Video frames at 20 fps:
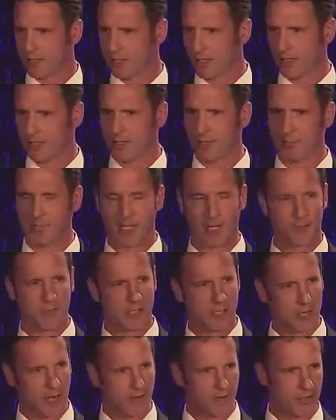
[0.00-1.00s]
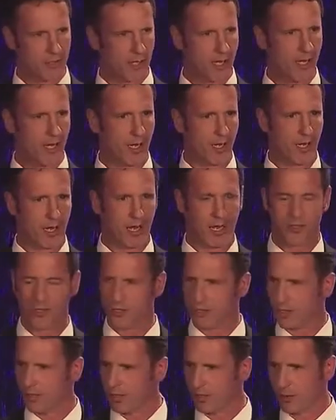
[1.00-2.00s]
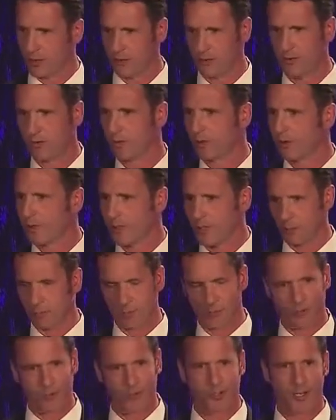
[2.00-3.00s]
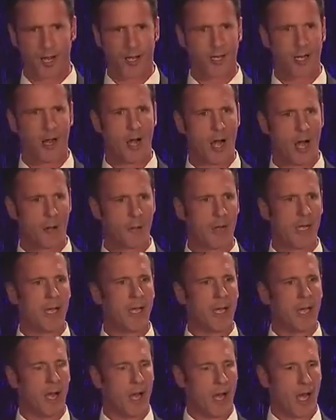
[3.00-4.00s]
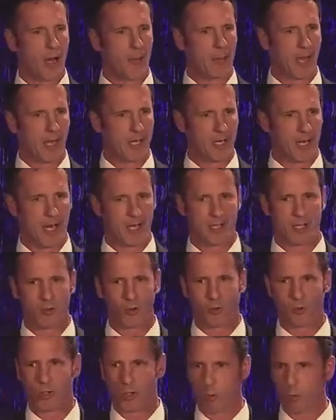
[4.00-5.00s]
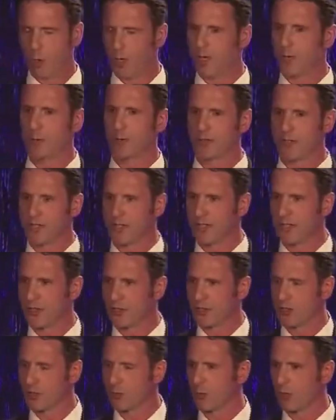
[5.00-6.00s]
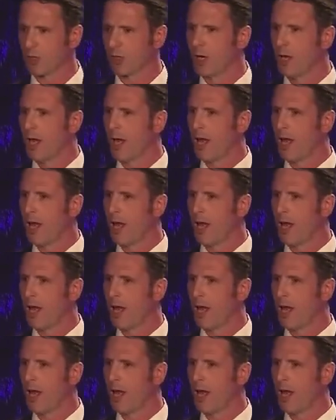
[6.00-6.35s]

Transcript: Uh, somebody comes in off uh, Zillow, Trulia, Realtor.com, um, and, and you're, you're working with this consumer.